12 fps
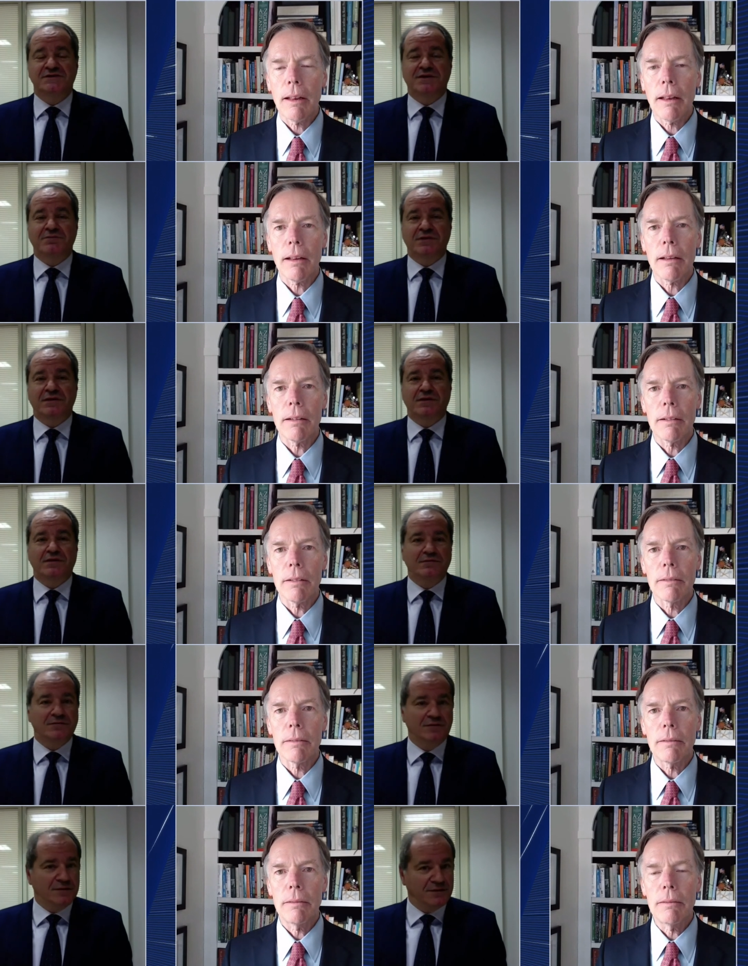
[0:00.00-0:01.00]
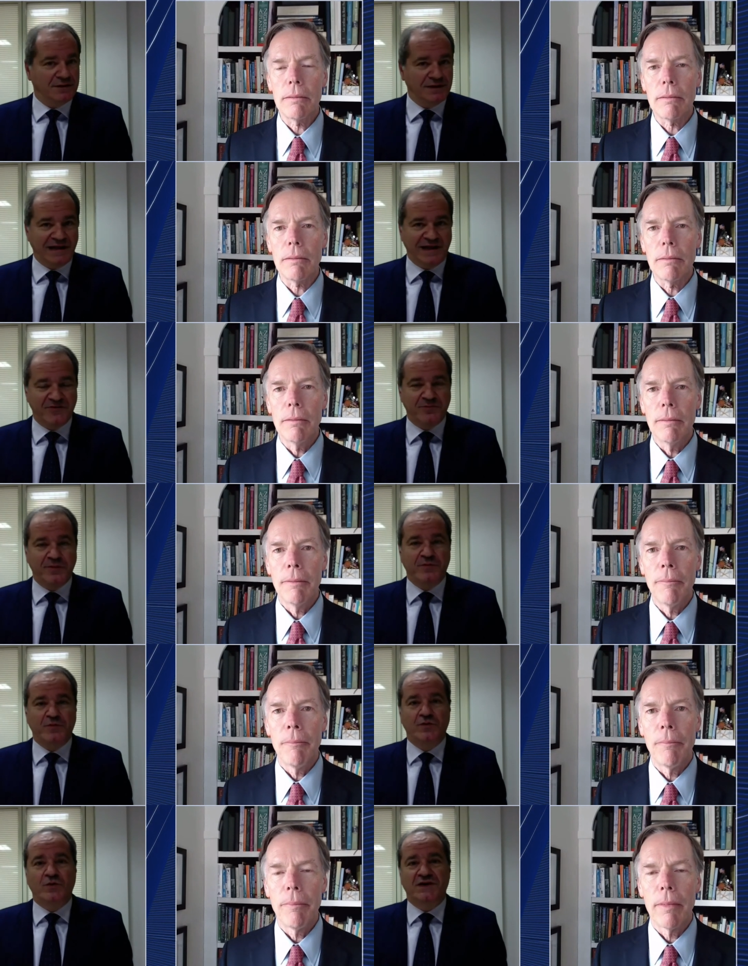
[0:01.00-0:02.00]
Speaker 1: That's something a lot of
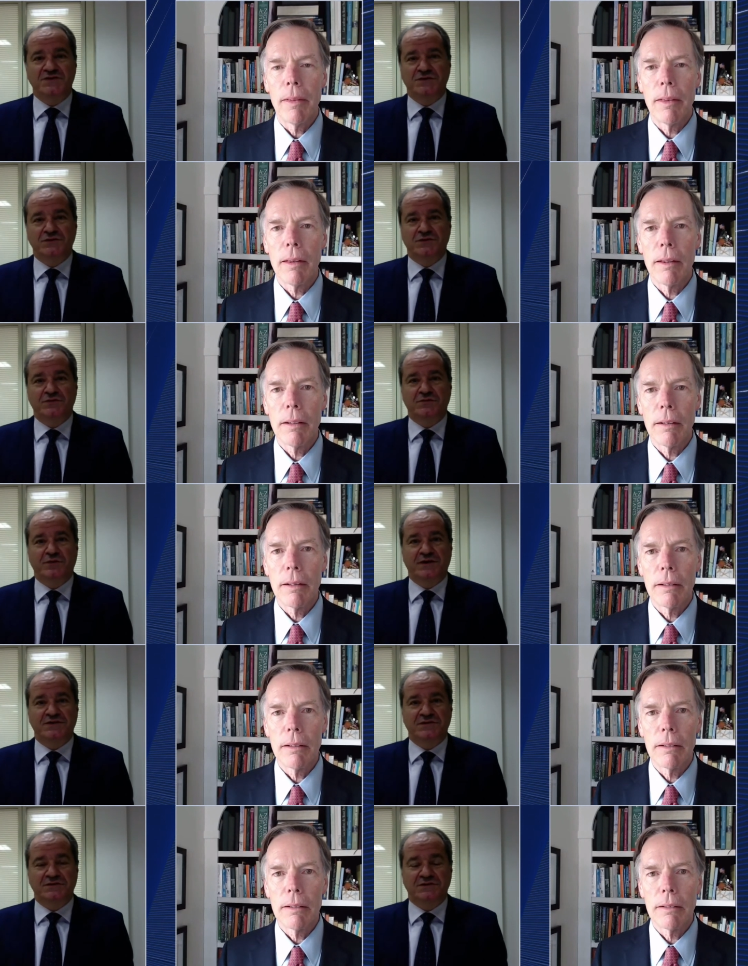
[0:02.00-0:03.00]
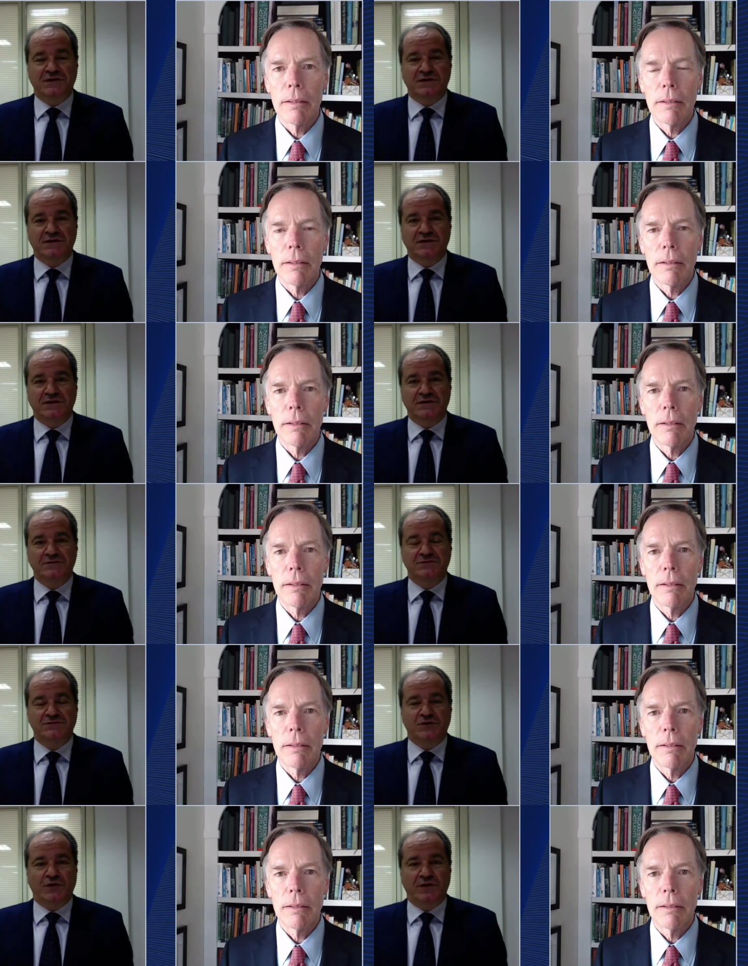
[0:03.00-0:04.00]
people in Washington and Brussels are
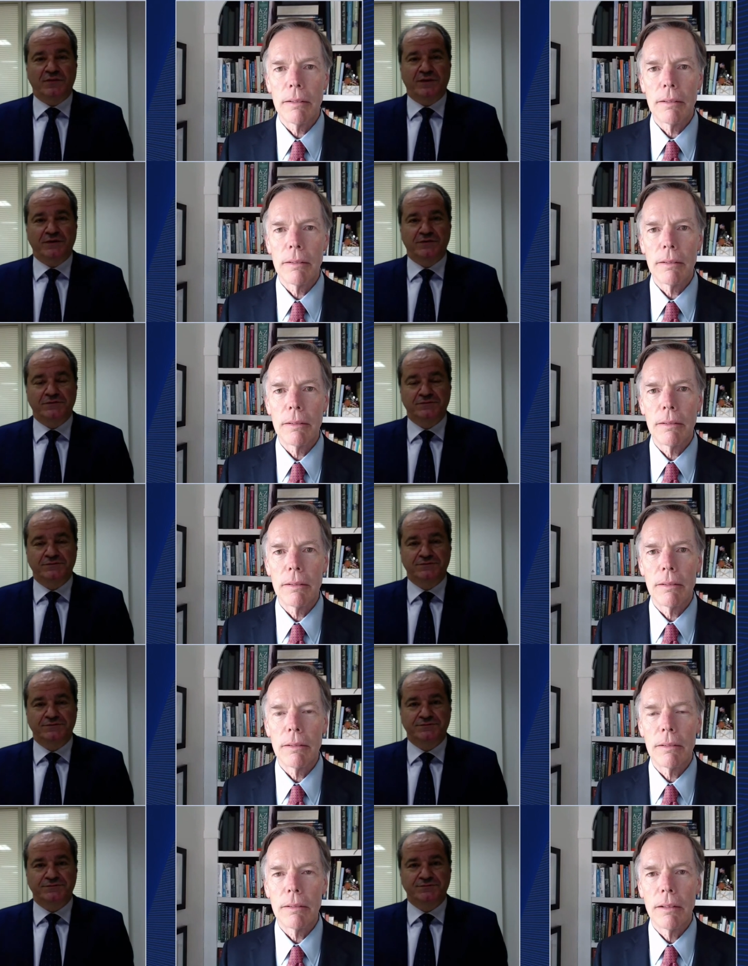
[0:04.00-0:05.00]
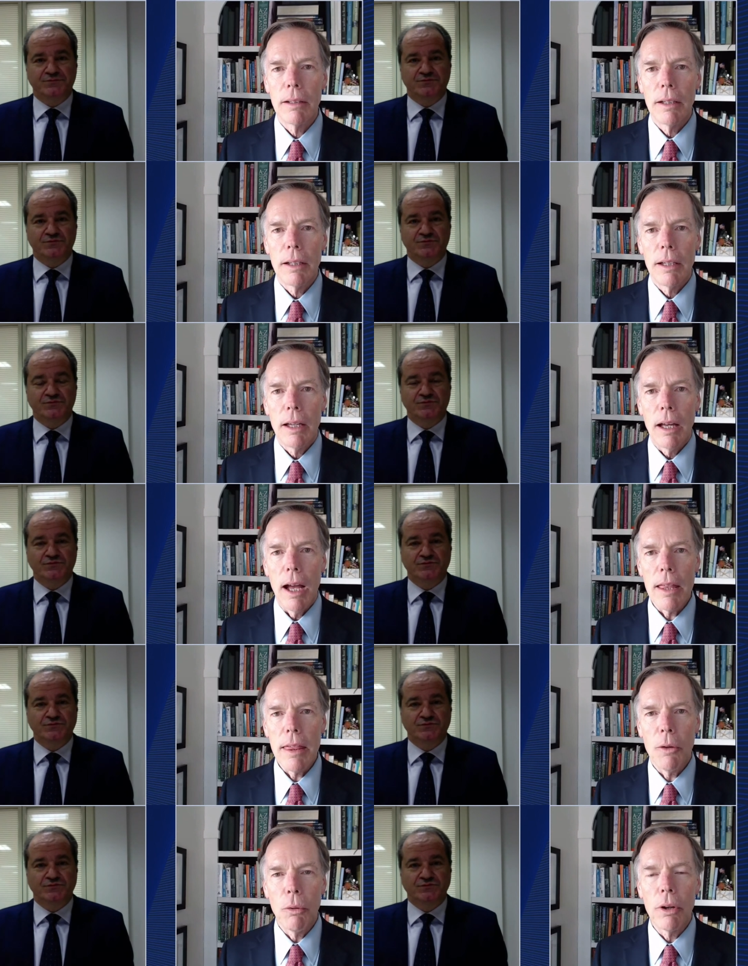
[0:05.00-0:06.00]
talking about.
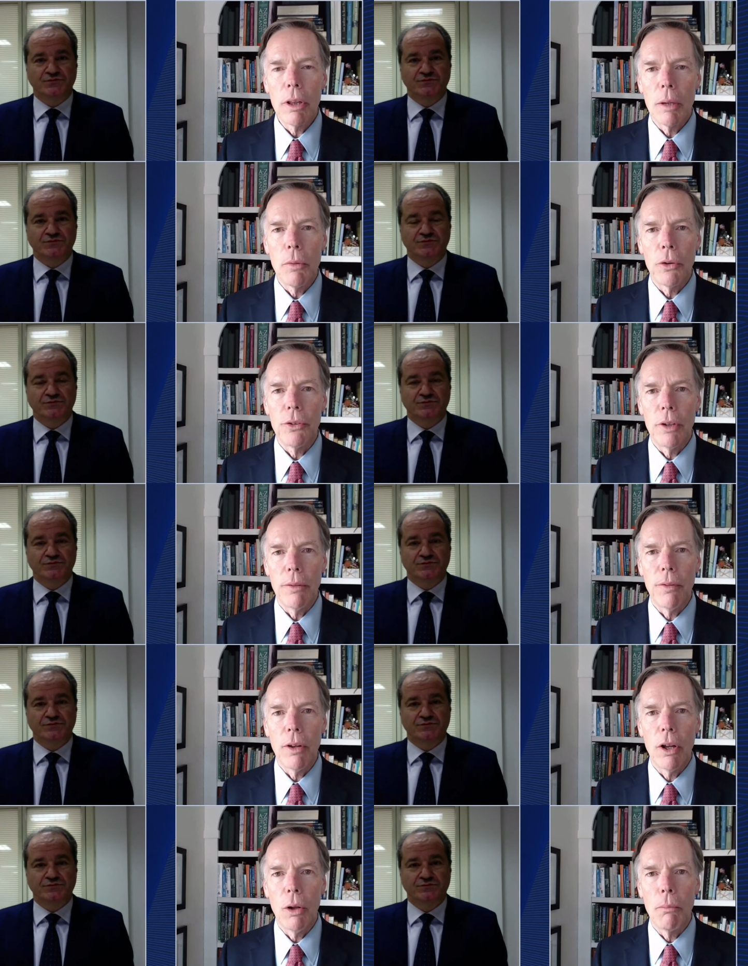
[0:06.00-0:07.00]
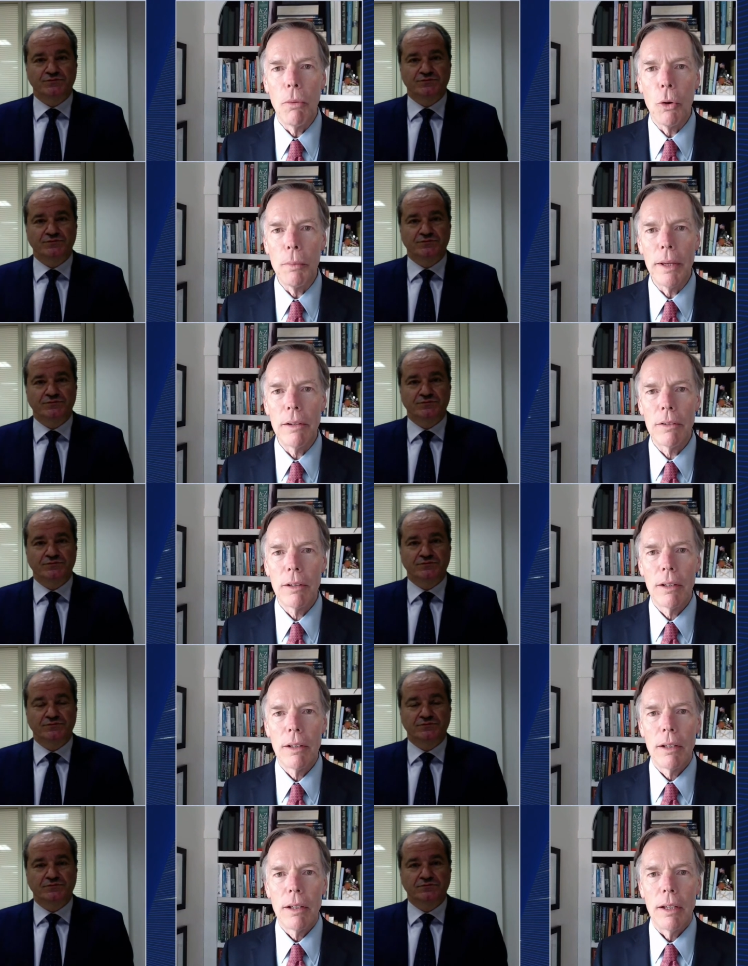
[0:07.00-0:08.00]
Speaker 2: I think we're at the most difficult moment
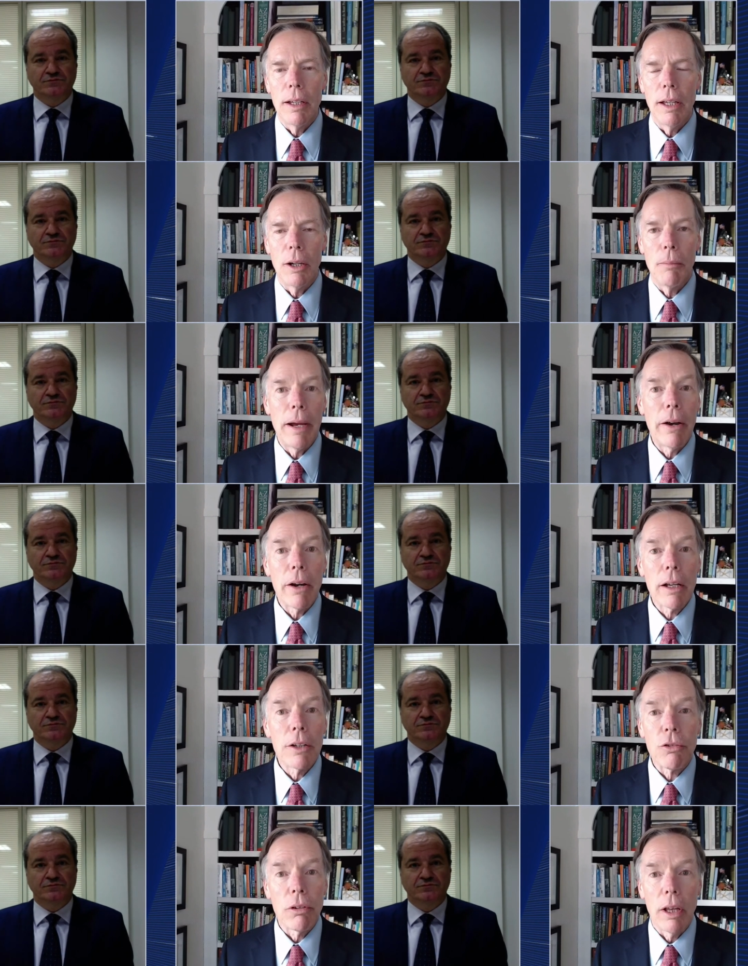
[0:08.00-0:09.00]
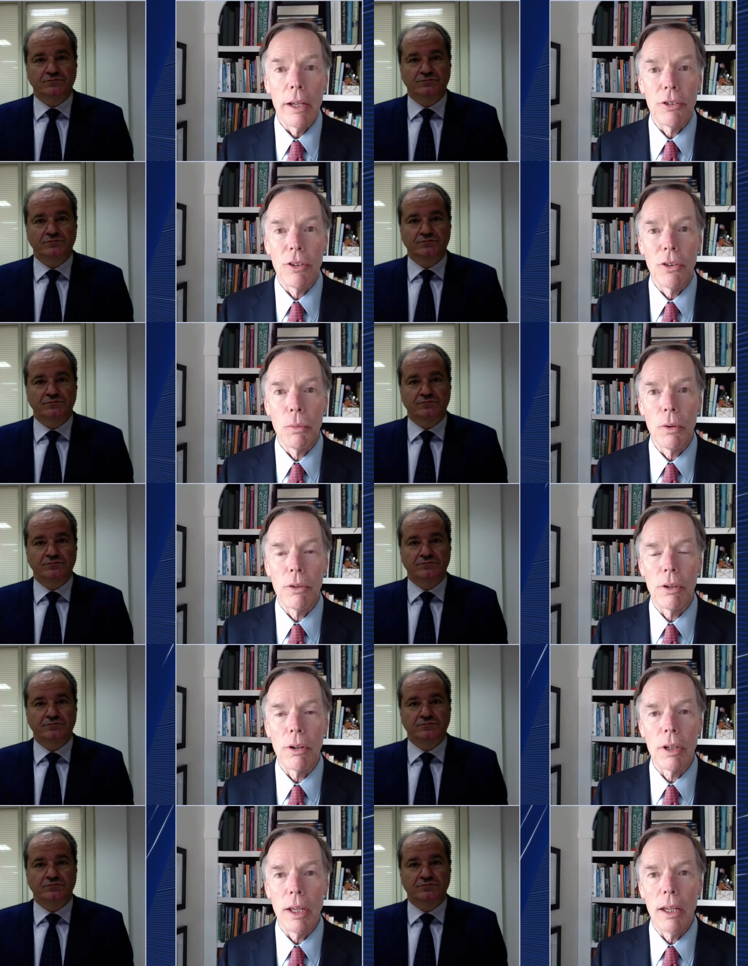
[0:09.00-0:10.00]
in America's relations
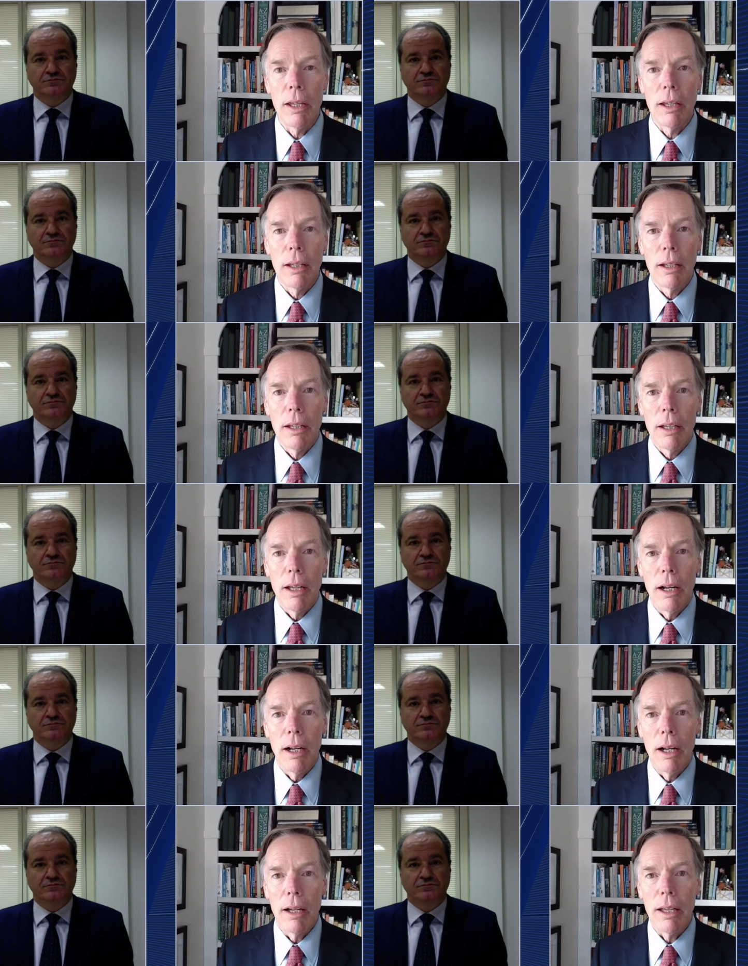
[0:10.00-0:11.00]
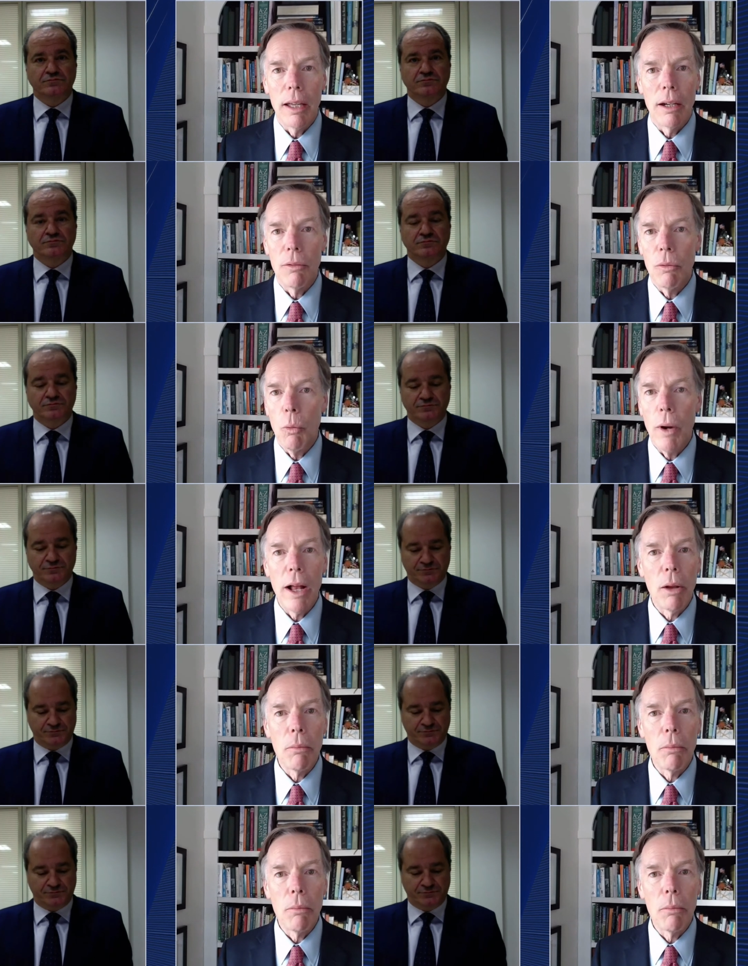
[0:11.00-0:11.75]
with Turkey in